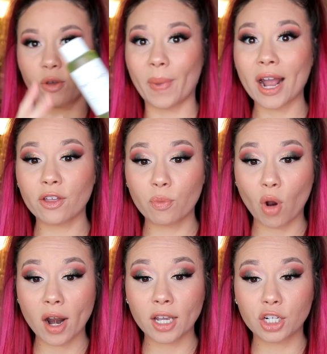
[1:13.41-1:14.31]
the back of the
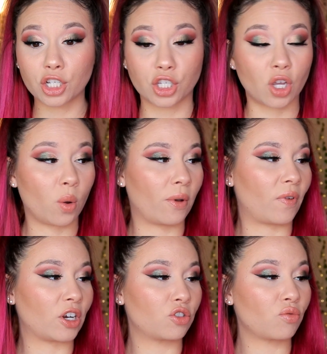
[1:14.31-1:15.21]
product. So if
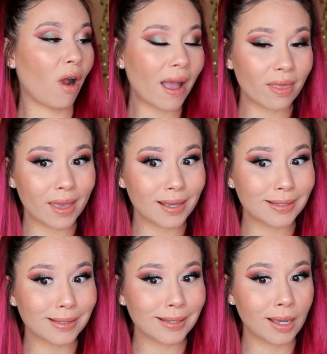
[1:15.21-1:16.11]
I try
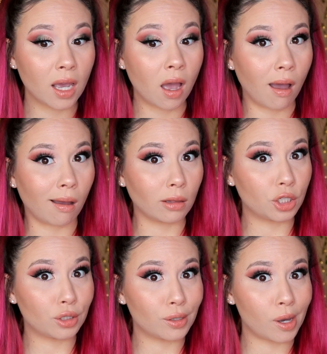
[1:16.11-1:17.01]
this, I'll
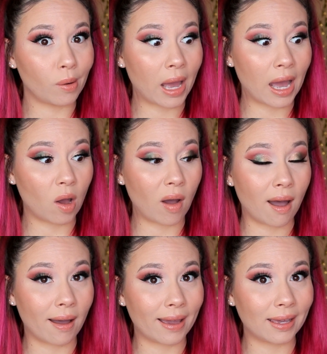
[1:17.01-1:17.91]
let you know how
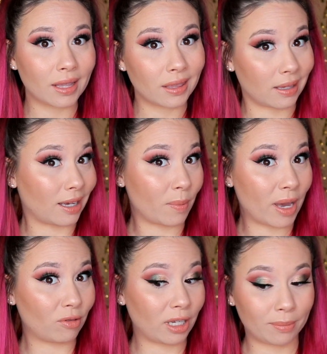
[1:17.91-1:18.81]
I think
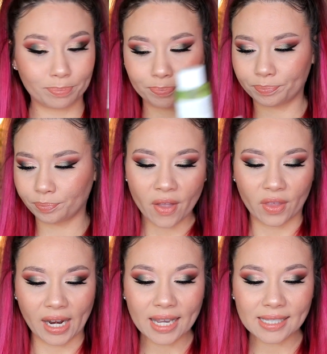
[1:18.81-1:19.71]
about it.
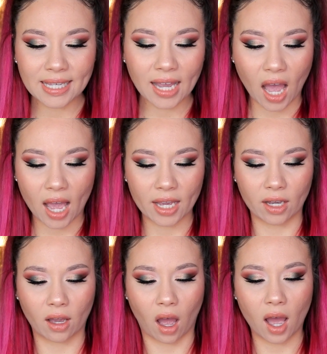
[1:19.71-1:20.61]
The next thing I
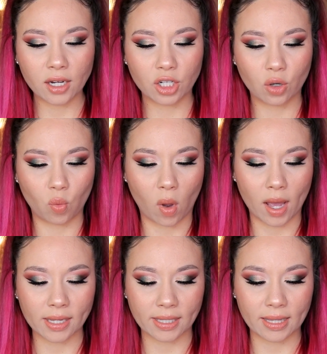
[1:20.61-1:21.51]
got
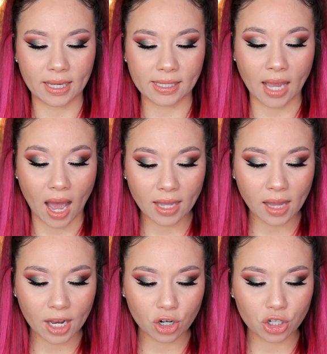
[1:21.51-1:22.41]
was this
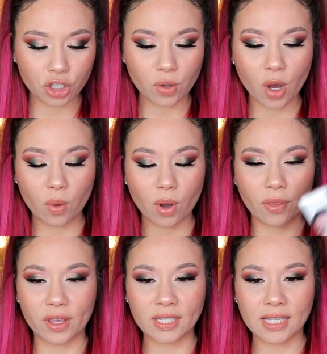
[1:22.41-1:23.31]
Eyeliner Duo.
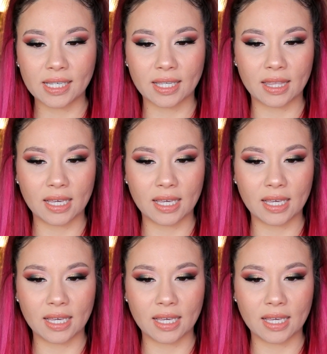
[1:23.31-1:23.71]
This is